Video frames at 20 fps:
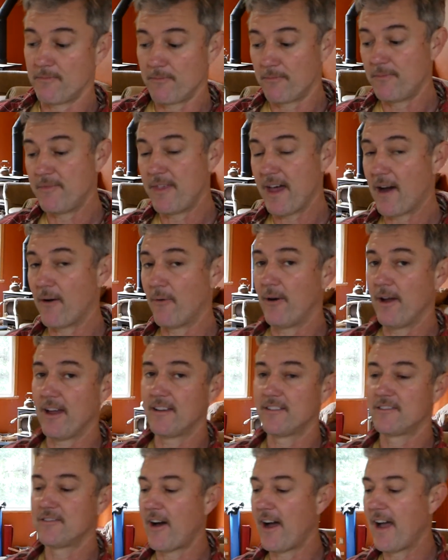that way.
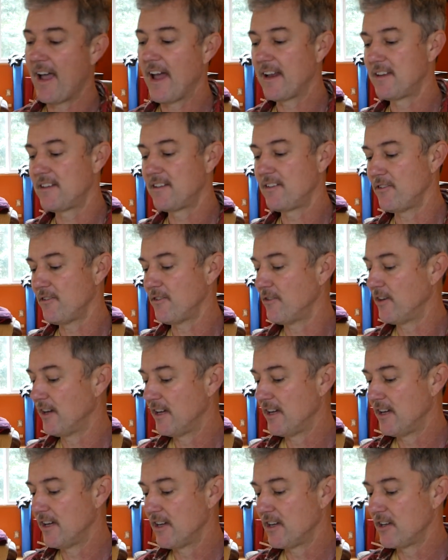So I had to
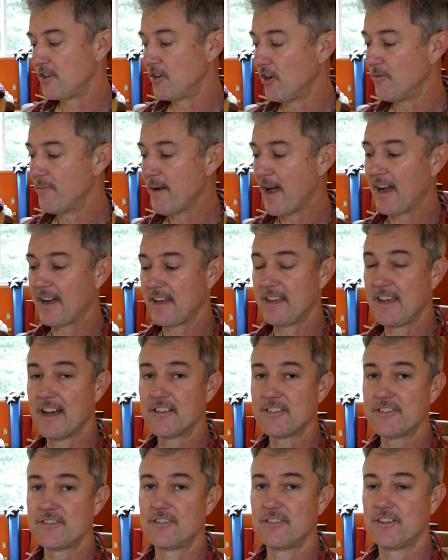go back
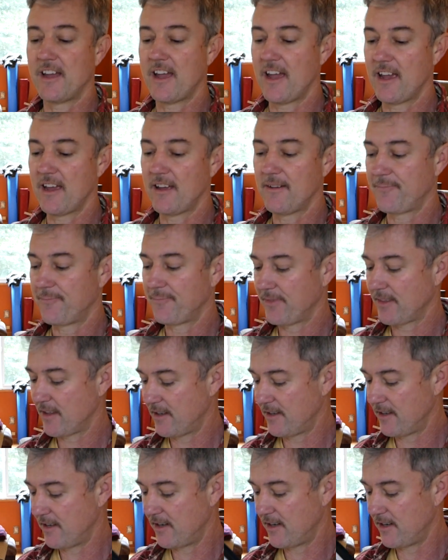yesterday
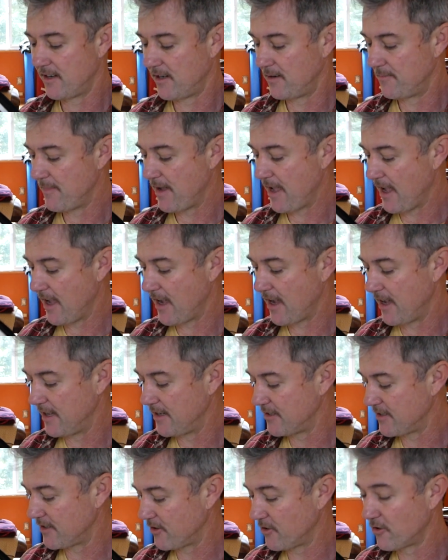
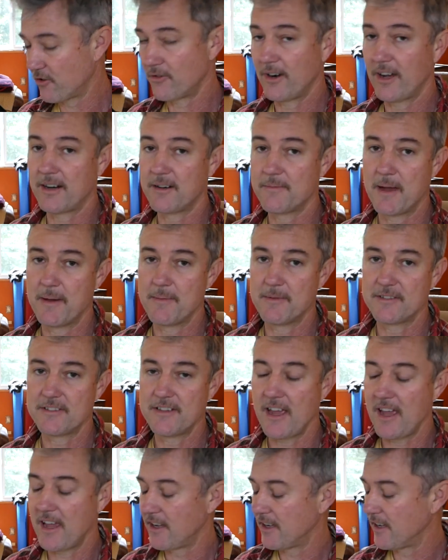and correct my
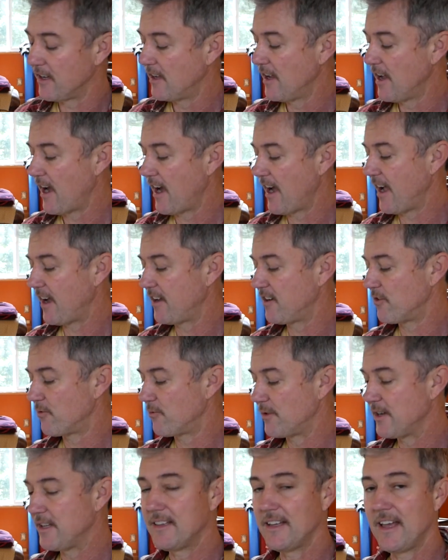mistake. I had to
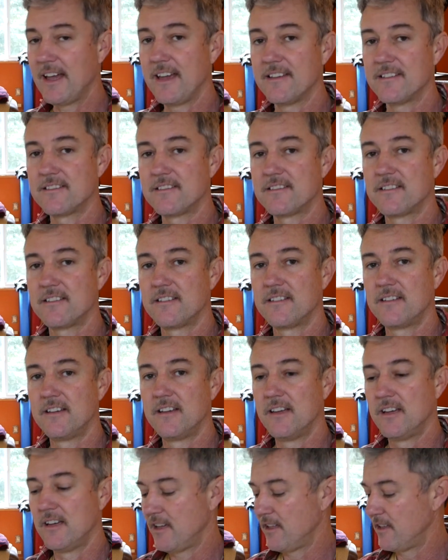relace
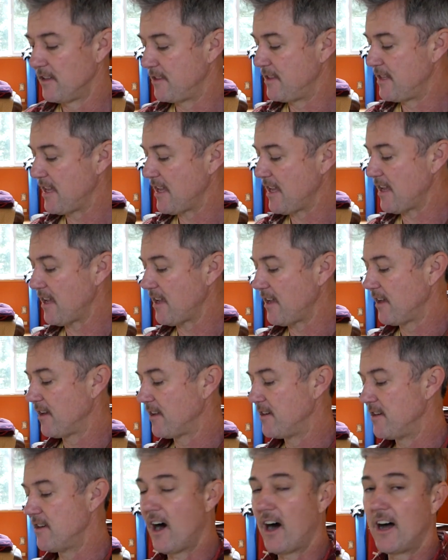the
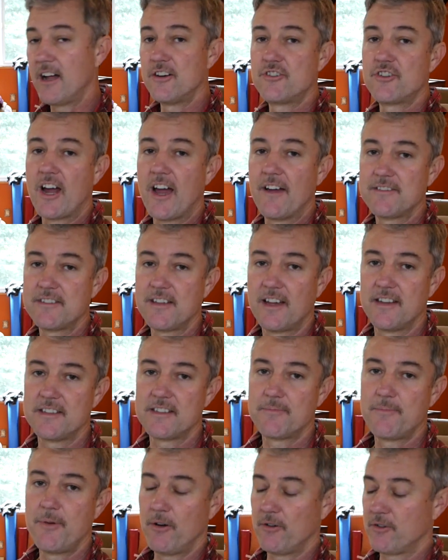non-drive side
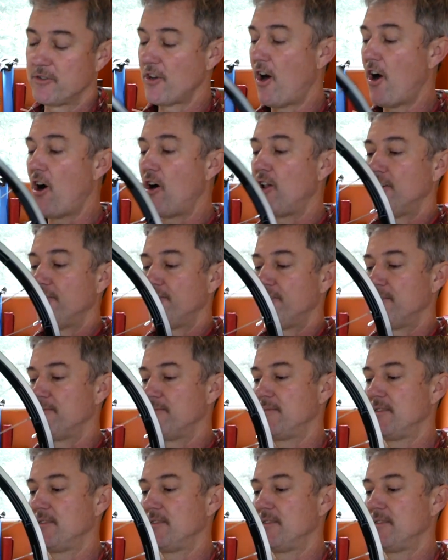spokes, all of them.